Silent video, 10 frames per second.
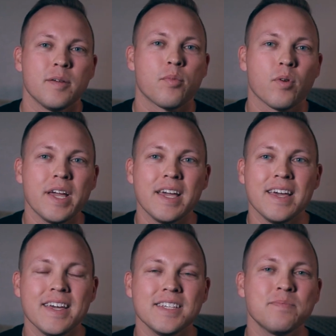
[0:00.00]
Bring
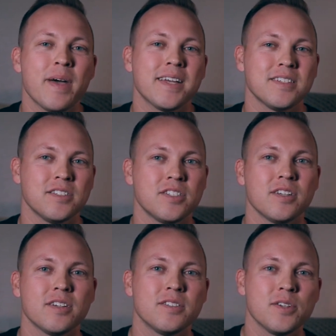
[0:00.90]
his
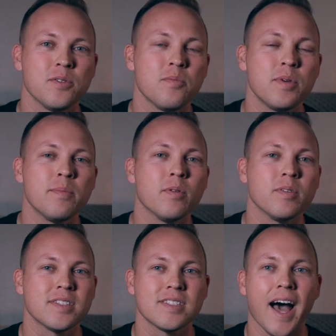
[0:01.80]
message to the
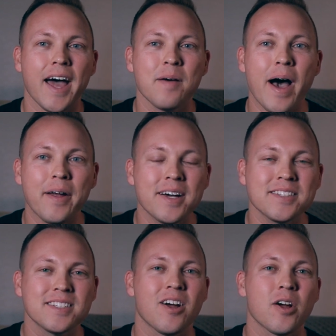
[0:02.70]
people. It's not about
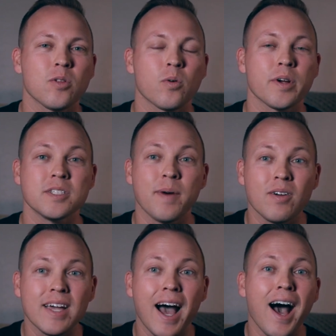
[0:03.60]
us and our glory. It's
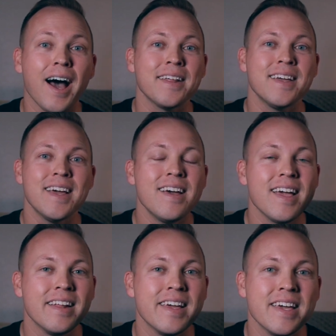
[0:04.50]
about God
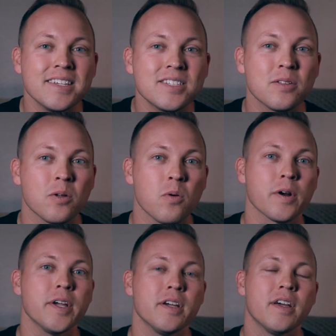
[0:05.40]
and his
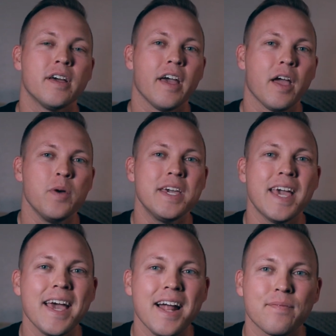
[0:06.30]
glory. And we
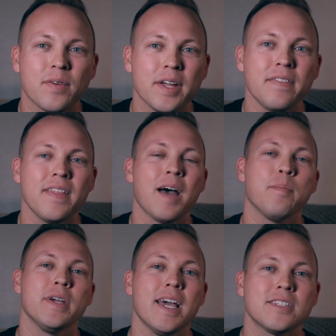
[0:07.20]
cannot forget
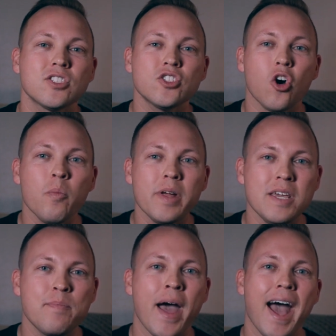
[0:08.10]
that. But yet so
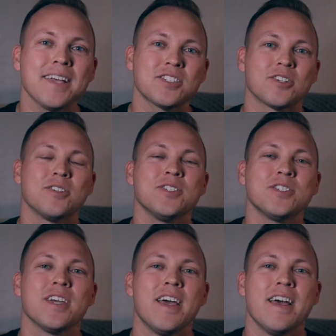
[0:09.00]
many
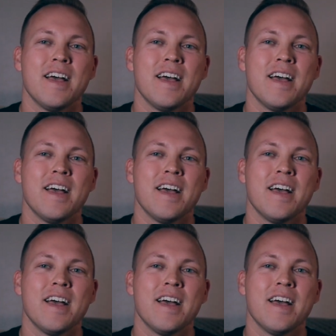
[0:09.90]
pastors,